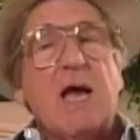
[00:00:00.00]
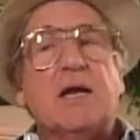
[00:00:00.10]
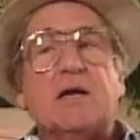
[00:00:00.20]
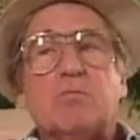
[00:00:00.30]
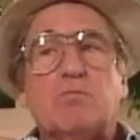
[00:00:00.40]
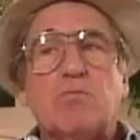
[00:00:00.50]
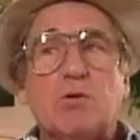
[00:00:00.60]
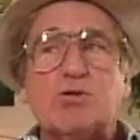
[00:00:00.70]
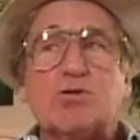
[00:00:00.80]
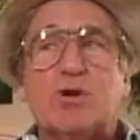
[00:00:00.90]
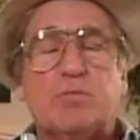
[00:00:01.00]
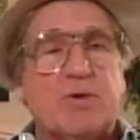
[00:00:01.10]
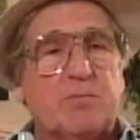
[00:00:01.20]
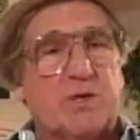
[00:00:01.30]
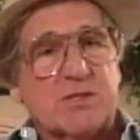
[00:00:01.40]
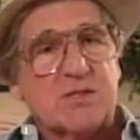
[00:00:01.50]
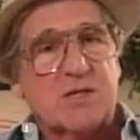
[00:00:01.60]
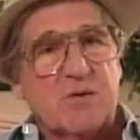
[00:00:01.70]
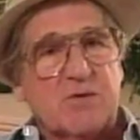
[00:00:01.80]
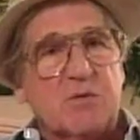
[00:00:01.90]
And most show people, it's the
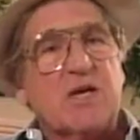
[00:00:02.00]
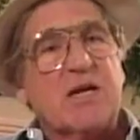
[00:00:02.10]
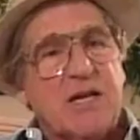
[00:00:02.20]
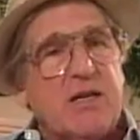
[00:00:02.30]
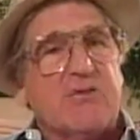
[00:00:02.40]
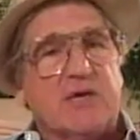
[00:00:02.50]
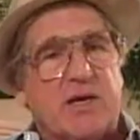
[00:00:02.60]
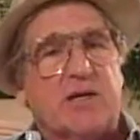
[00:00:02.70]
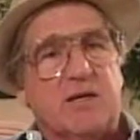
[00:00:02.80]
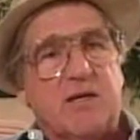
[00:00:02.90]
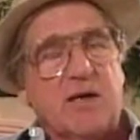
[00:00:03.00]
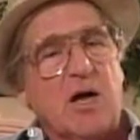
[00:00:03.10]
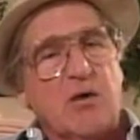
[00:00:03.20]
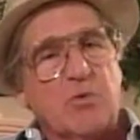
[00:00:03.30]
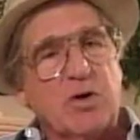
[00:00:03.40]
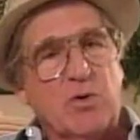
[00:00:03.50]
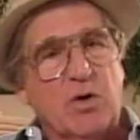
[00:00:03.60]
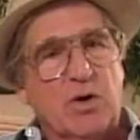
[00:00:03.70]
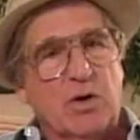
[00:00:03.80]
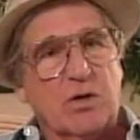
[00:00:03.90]
same thing. They live in that unreal
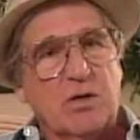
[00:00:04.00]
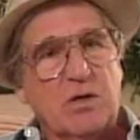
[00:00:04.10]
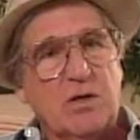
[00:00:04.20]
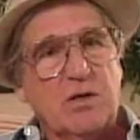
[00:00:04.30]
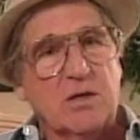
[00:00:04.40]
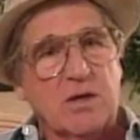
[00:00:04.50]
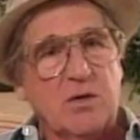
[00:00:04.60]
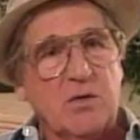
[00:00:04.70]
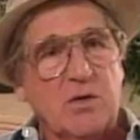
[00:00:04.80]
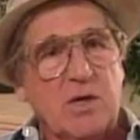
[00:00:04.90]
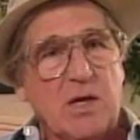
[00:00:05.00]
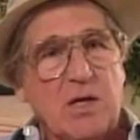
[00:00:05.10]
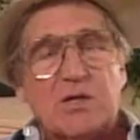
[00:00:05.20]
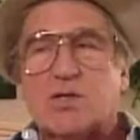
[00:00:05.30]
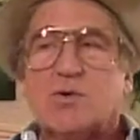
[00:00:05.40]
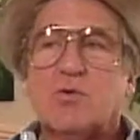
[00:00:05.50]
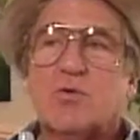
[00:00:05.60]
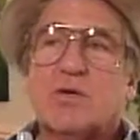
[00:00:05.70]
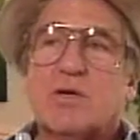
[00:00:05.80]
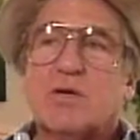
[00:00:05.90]
world, you know?
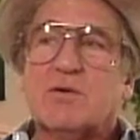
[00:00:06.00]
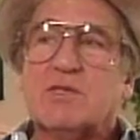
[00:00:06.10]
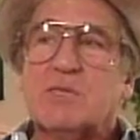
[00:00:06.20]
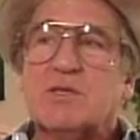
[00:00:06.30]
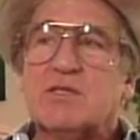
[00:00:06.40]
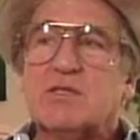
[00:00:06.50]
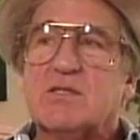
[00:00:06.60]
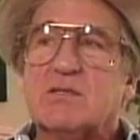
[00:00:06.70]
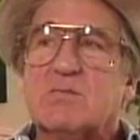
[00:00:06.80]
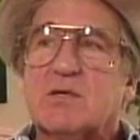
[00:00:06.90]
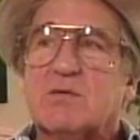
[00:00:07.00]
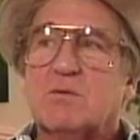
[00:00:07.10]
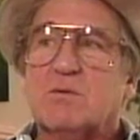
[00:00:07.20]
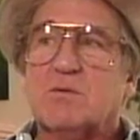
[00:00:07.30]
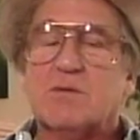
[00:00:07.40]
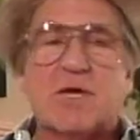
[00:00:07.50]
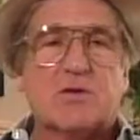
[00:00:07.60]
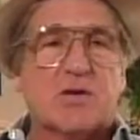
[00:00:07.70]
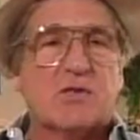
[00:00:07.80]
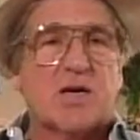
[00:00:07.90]
So if somebody says, that
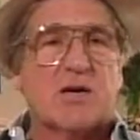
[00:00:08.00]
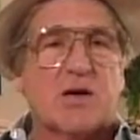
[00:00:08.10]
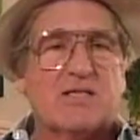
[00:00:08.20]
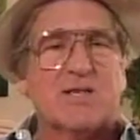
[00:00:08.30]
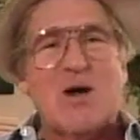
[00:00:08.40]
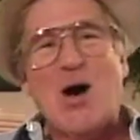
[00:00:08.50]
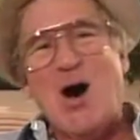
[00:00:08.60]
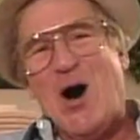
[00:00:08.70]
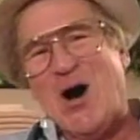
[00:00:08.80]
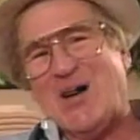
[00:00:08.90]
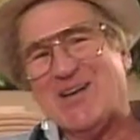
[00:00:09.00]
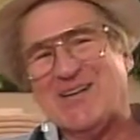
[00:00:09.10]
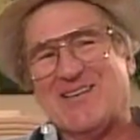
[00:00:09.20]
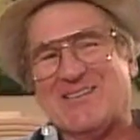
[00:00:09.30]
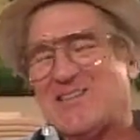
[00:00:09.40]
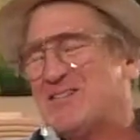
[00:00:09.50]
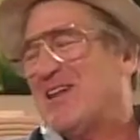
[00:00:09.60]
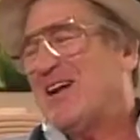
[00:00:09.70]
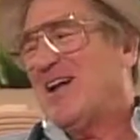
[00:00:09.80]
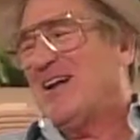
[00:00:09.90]
girl's anorexic. Oh, you kid, she's
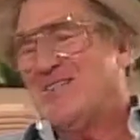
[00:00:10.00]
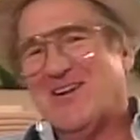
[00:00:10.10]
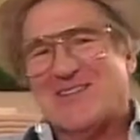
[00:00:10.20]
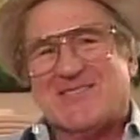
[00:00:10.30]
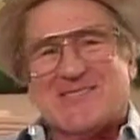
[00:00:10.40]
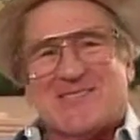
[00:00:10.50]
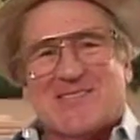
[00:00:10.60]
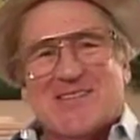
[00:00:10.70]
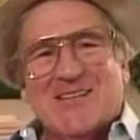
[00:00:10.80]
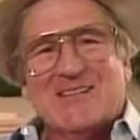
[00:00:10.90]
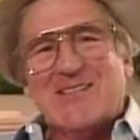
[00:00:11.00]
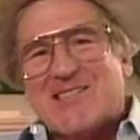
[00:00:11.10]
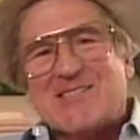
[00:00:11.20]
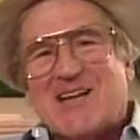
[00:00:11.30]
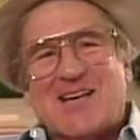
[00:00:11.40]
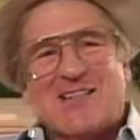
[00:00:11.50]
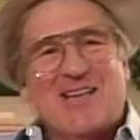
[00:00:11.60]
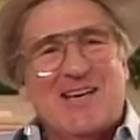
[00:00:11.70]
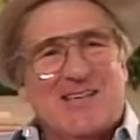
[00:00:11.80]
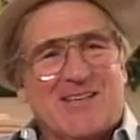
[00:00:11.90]
not anorexic. She just doesn't like to
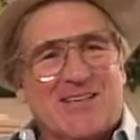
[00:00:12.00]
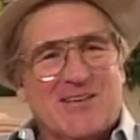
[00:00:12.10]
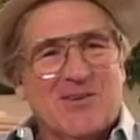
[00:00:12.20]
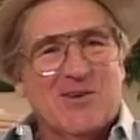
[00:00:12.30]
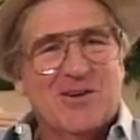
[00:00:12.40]
eat, you know?